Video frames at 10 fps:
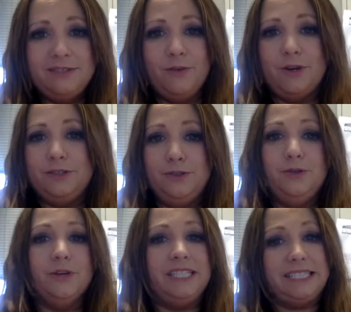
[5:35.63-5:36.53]
forth to
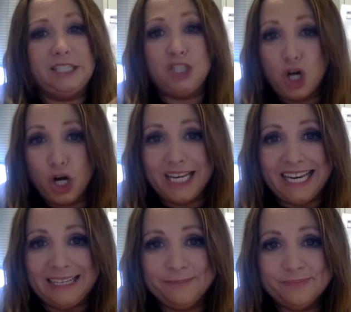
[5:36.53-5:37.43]
Greece and Turkey.